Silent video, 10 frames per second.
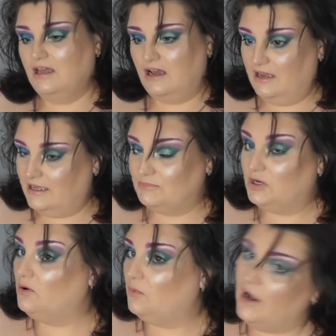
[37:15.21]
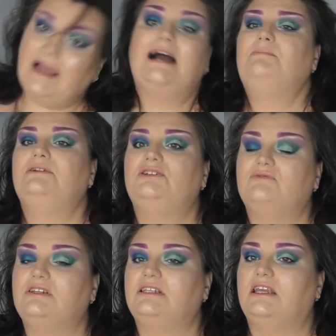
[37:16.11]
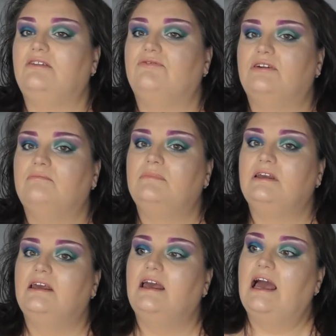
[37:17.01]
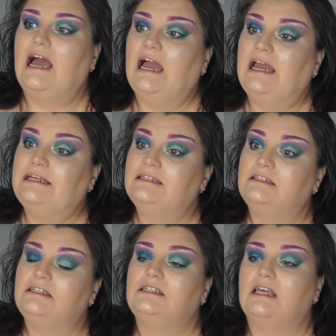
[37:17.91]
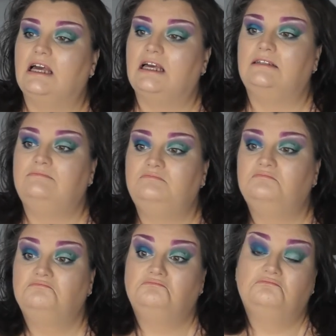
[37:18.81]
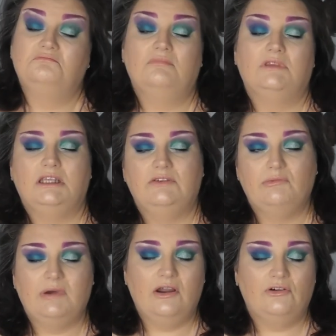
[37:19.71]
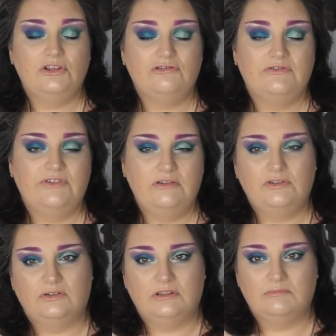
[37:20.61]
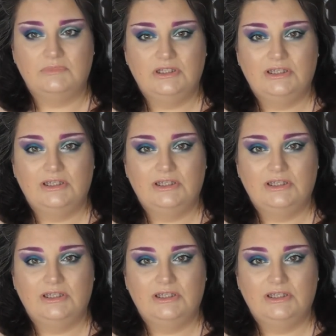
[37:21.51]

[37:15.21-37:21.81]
I am quite happy to receive them and um, give you my honest reviews on them.